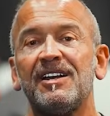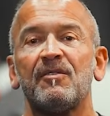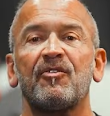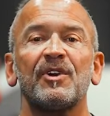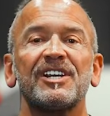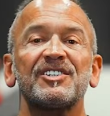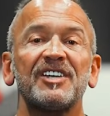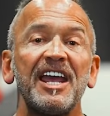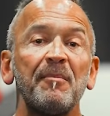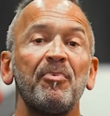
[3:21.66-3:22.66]
For
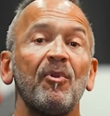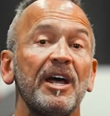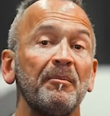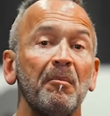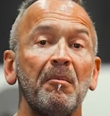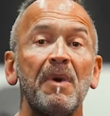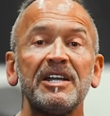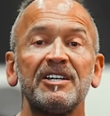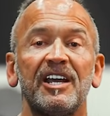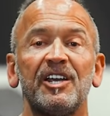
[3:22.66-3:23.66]
example, on
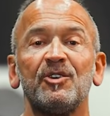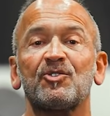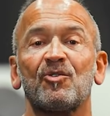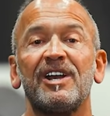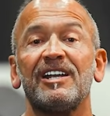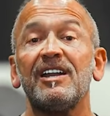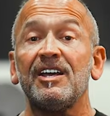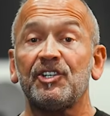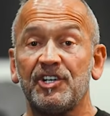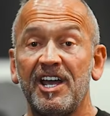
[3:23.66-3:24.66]
Monday, you train
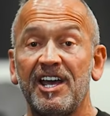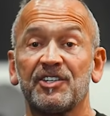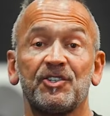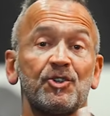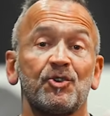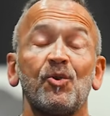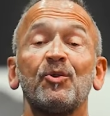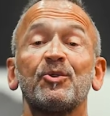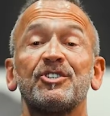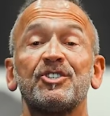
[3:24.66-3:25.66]
chest,
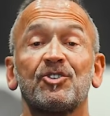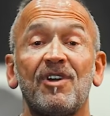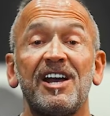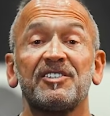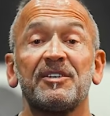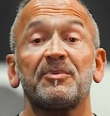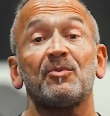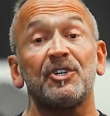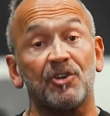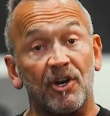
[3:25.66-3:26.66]
shoulders, and triceps,
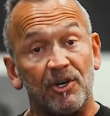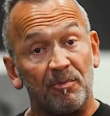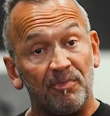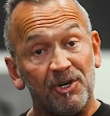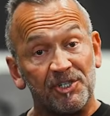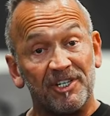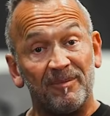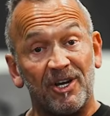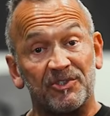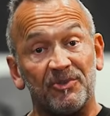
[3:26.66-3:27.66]
which are your pushing
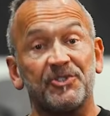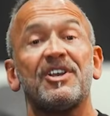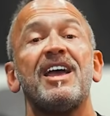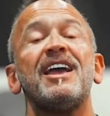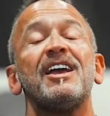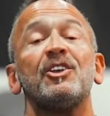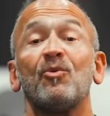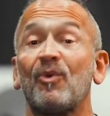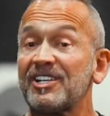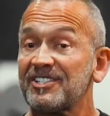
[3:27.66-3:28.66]
muscles.
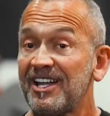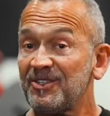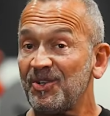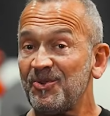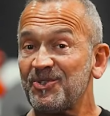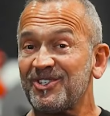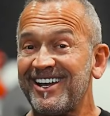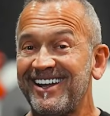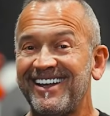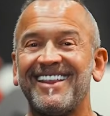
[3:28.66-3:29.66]
You rest on
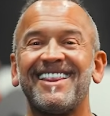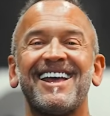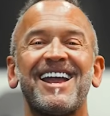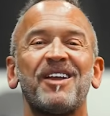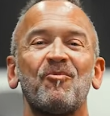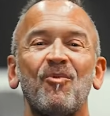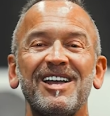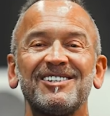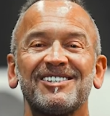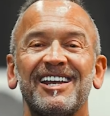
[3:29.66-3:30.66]
Tuesday, then on
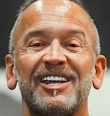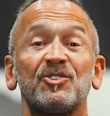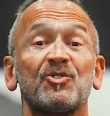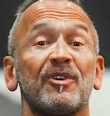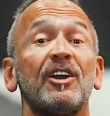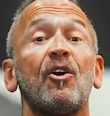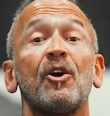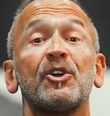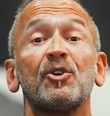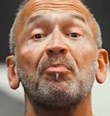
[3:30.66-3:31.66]
Wednesday, you train
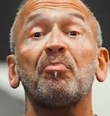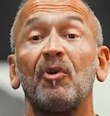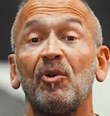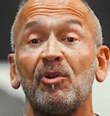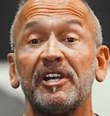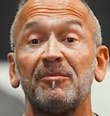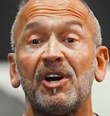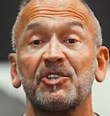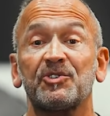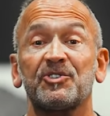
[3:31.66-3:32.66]
all your pulling
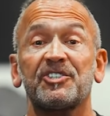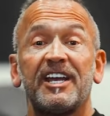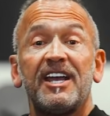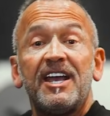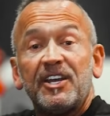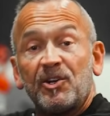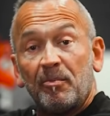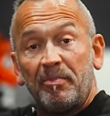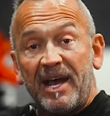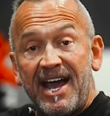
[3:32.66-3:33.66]
muscles, say your
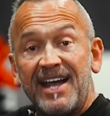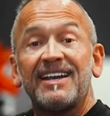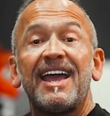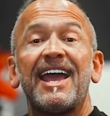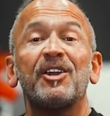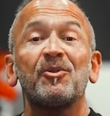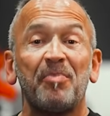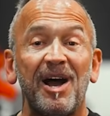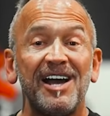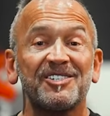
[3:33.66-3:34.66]
back and your
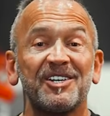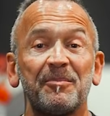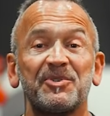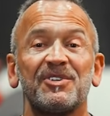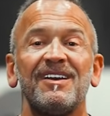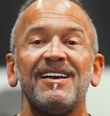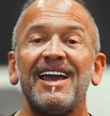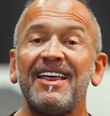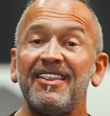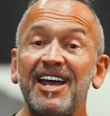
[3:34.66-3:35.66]
biceps.
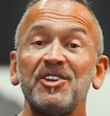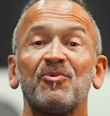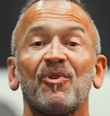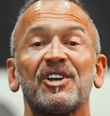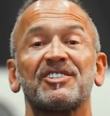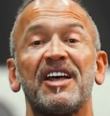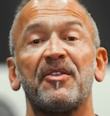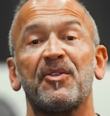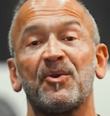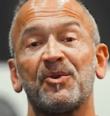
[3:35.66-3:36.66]
And then you rest on
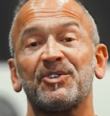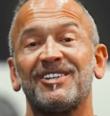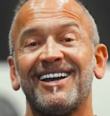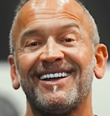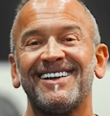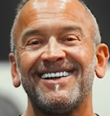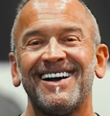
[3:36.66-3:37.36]
Thursday.